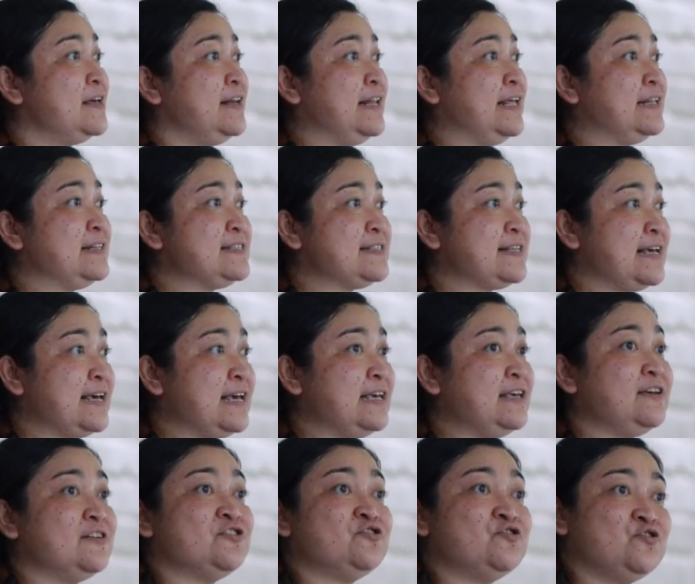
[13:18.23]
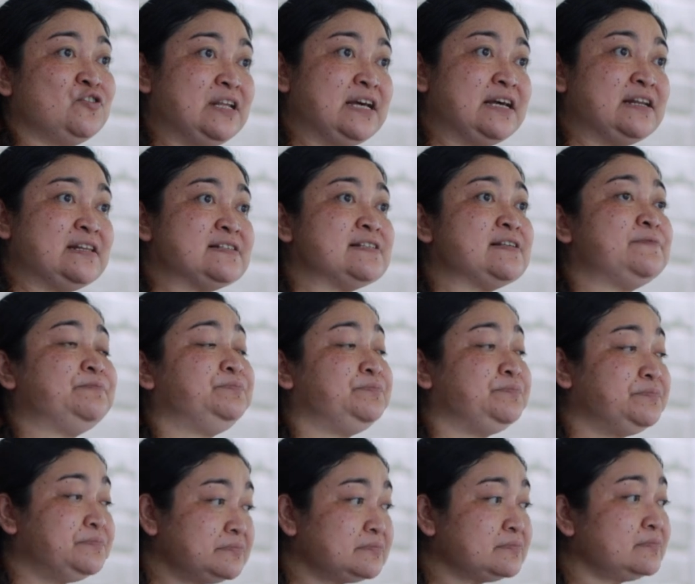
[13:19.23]
Let's say your students
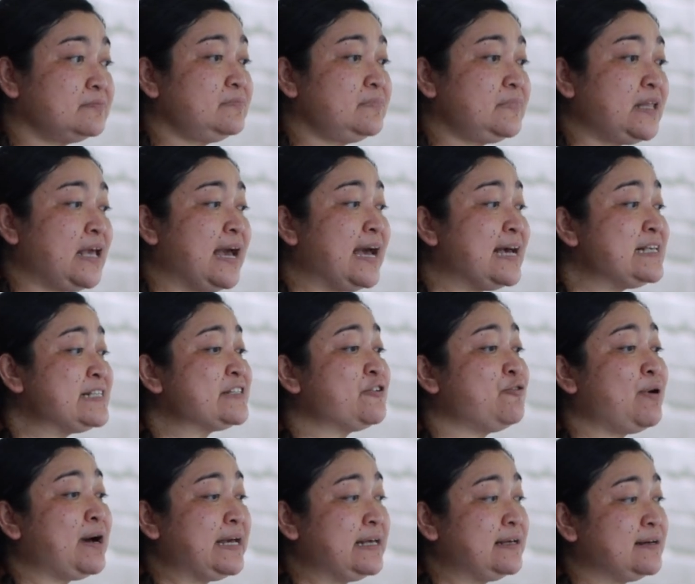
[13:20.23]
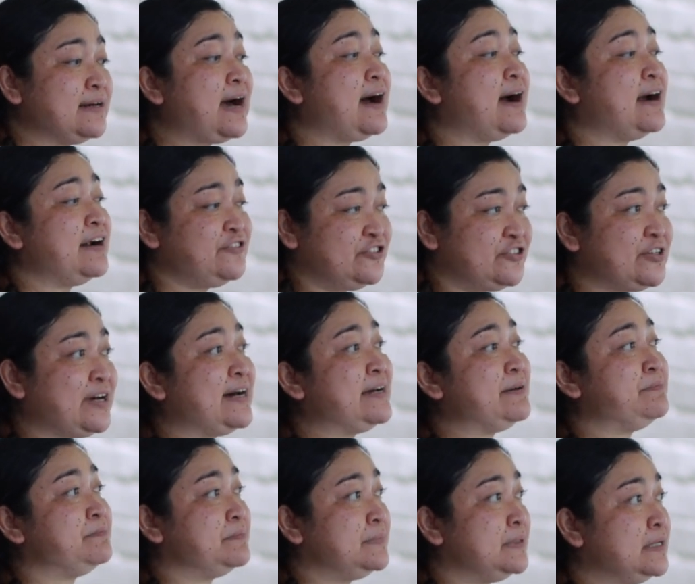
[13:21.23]
has quite hard
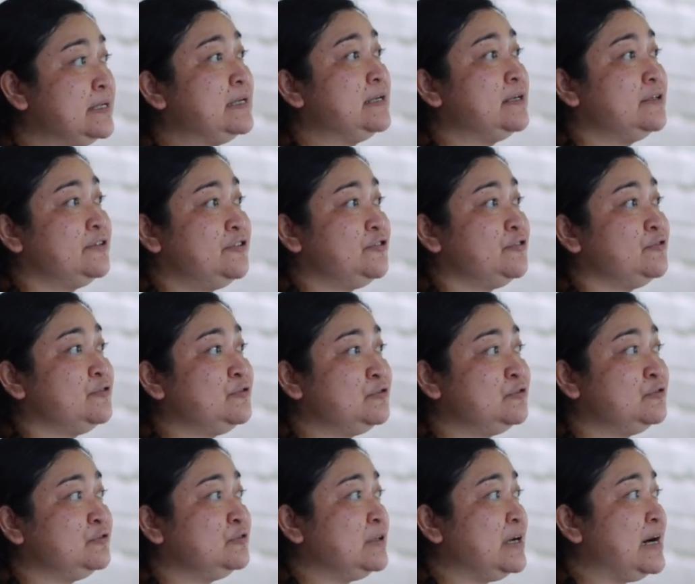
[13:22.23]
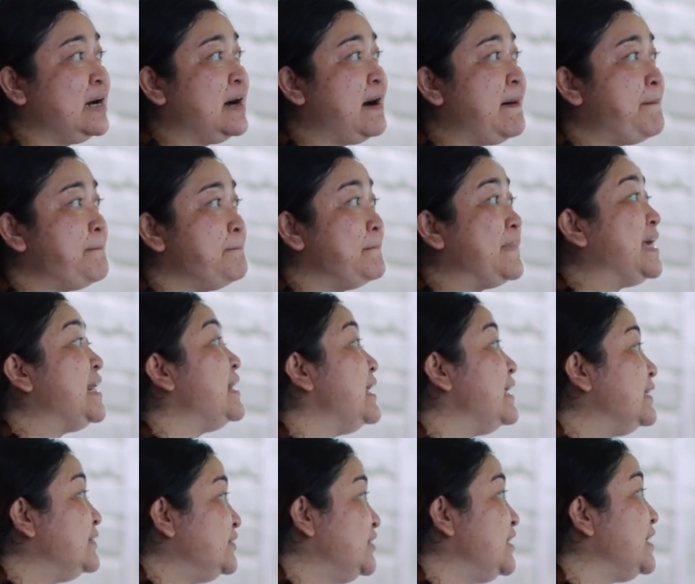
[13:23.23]
time to
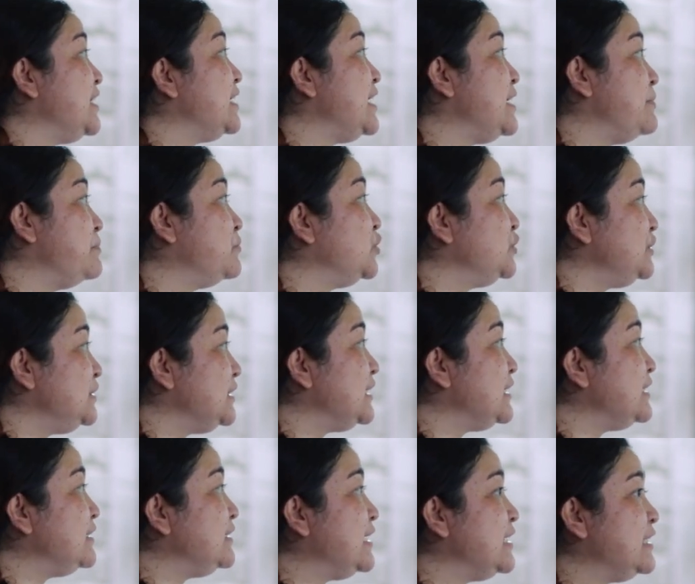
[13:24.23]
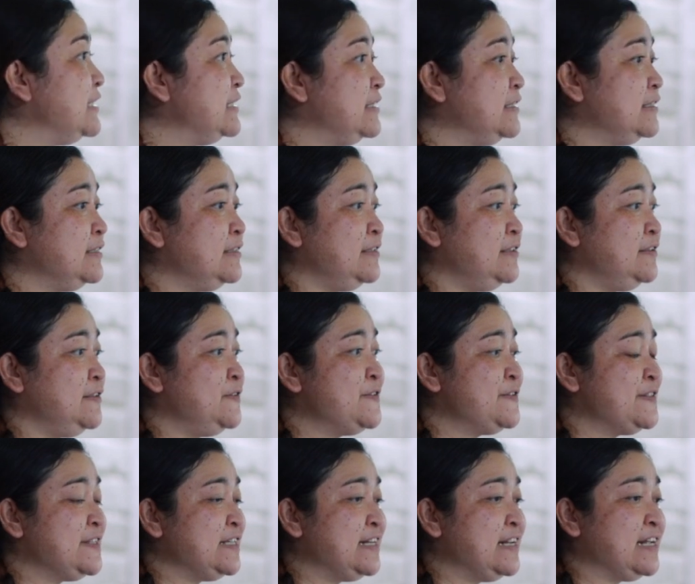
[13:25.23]
manage their emotion, then you
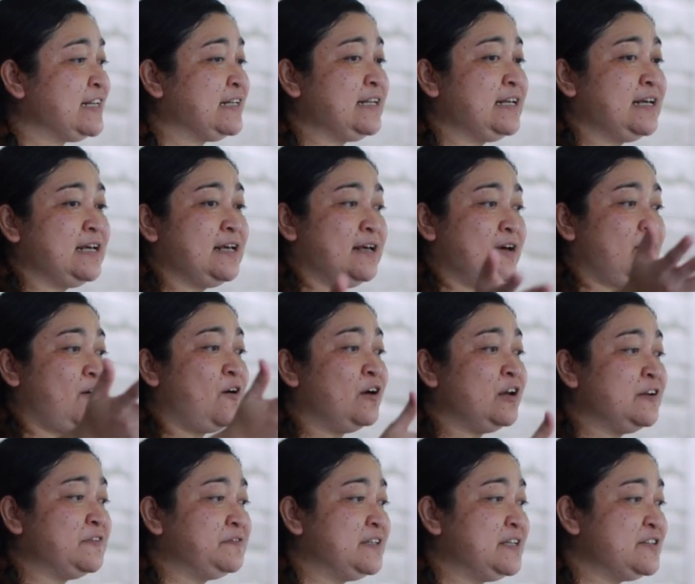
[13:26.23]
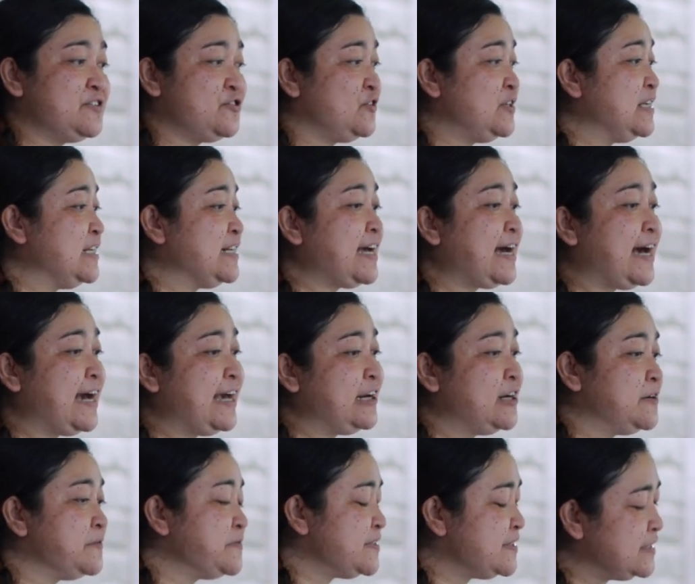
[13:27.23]
see that all of the students kind
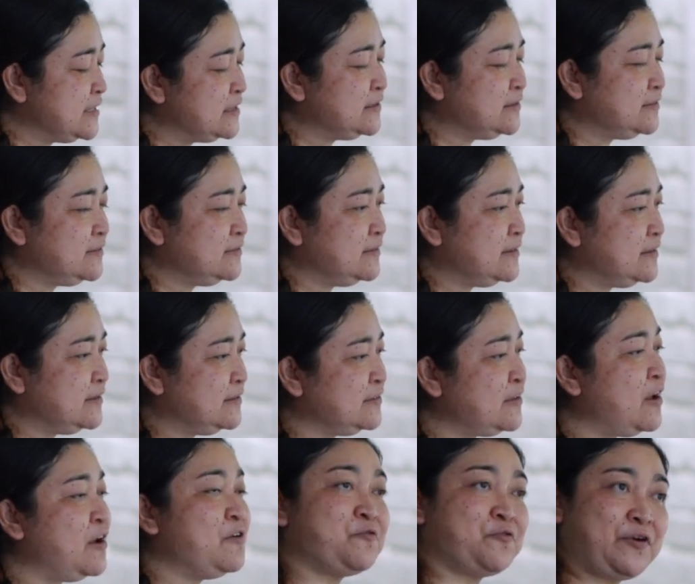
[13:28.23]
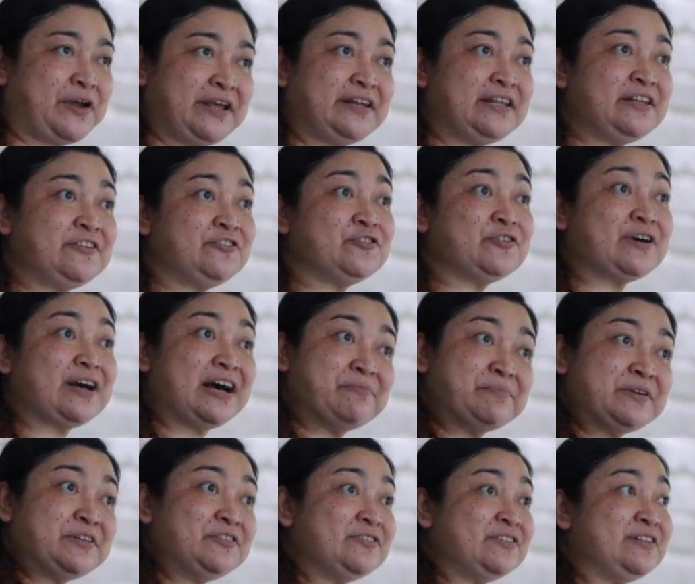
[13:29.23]
of still not ready to
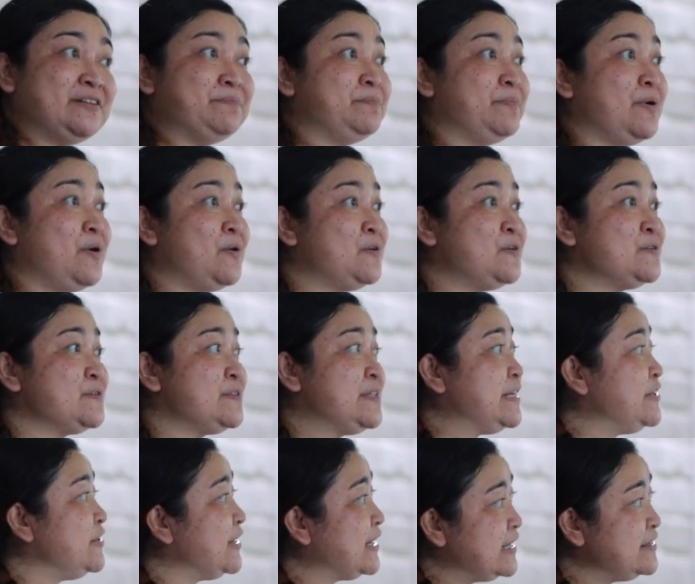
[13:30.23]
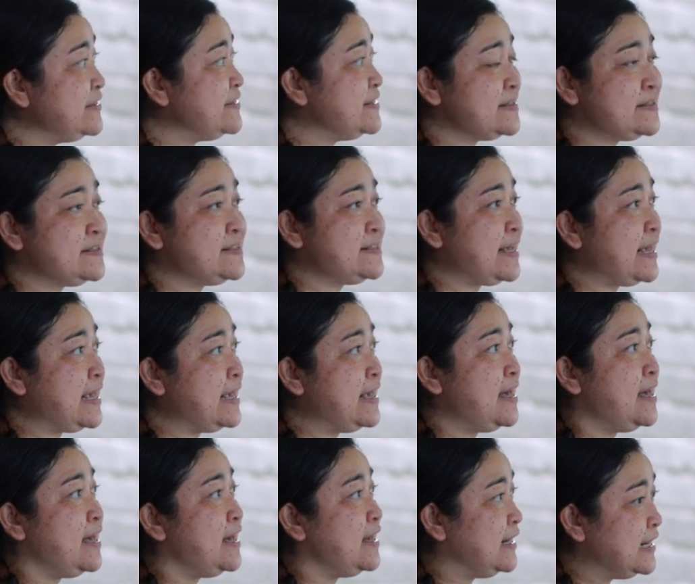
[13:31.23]
come into the pose, then you can just say,
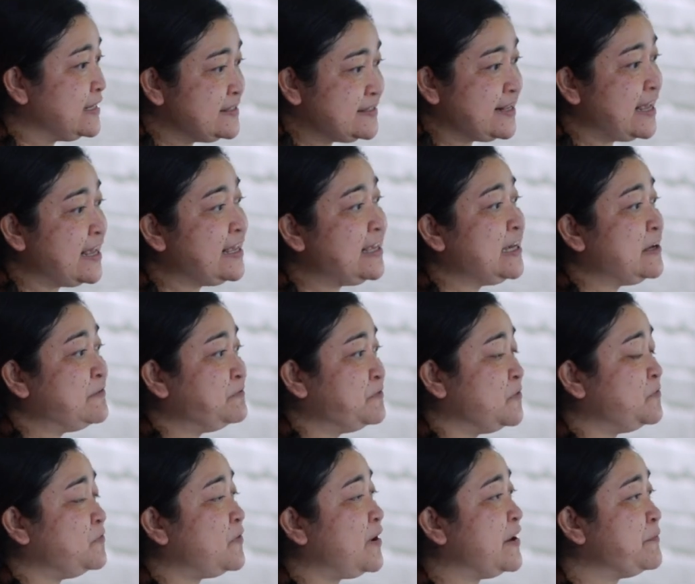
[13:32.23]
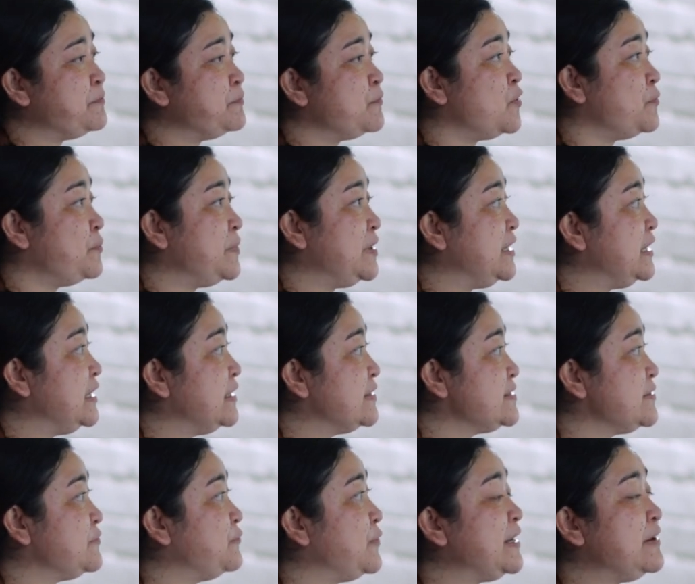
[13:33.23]
let's say here for 5 more
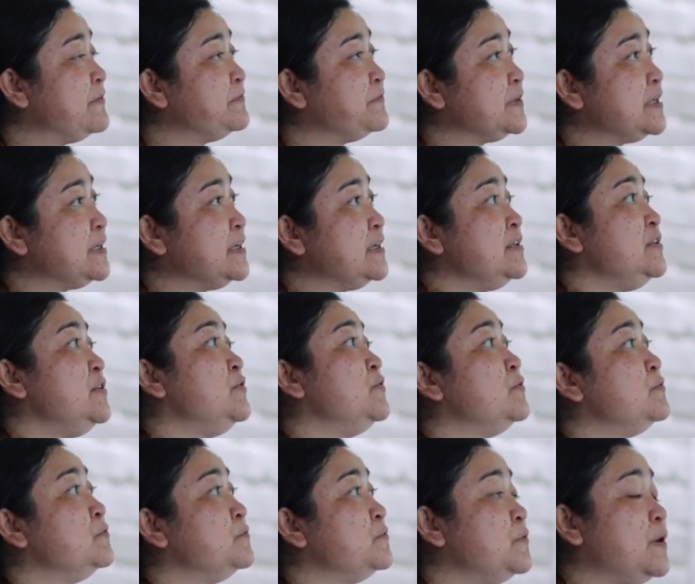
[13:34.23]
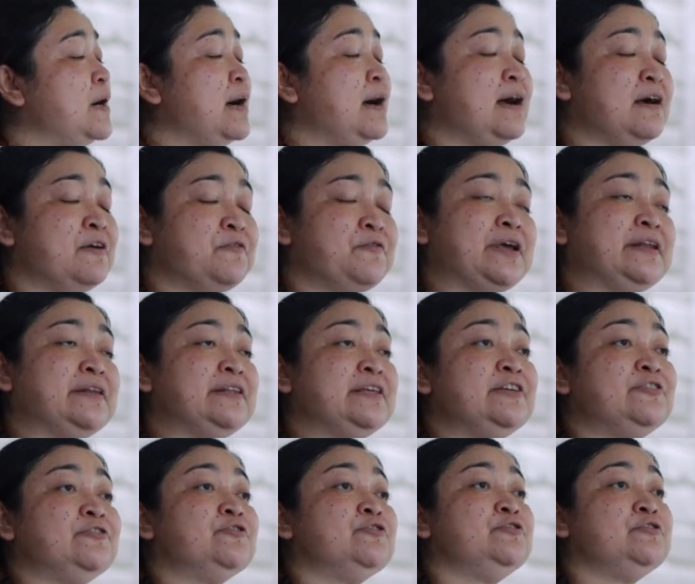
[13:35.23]
minutes, whenever you are
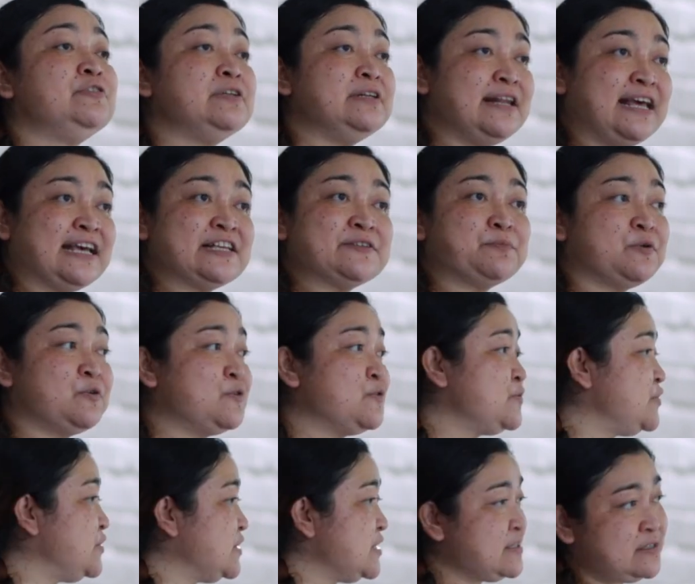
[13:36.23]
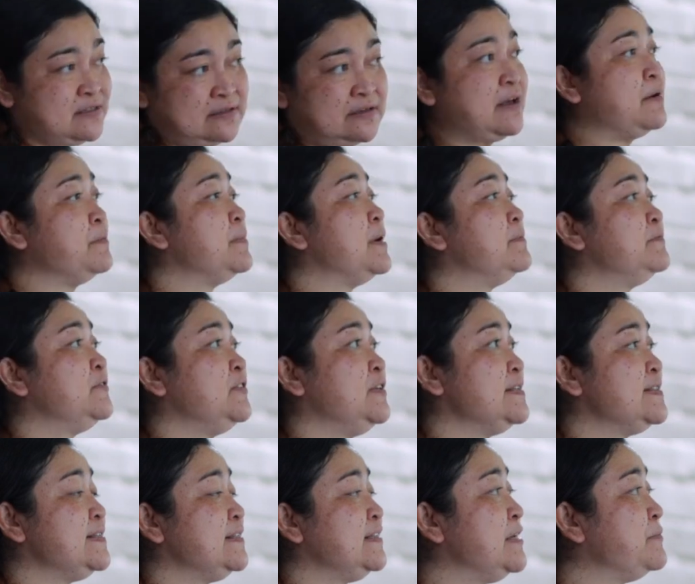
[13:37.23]
ready to do the next pose, just come up to the
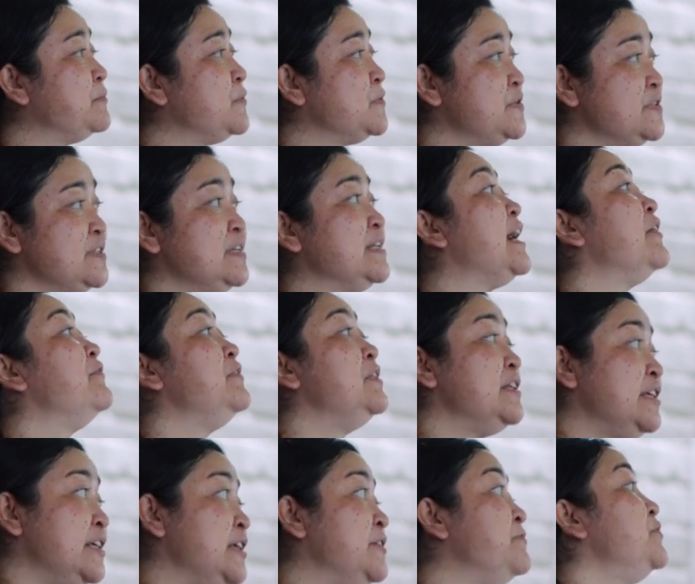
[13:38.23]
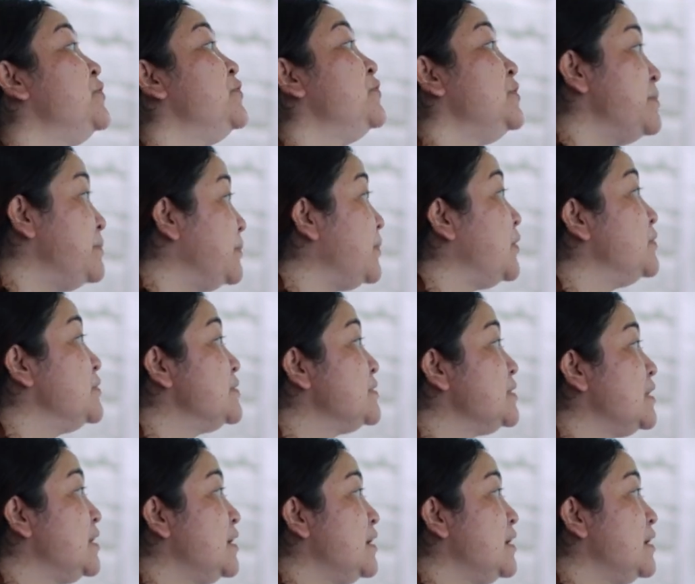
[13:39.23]
sitting position, I will give you the pose.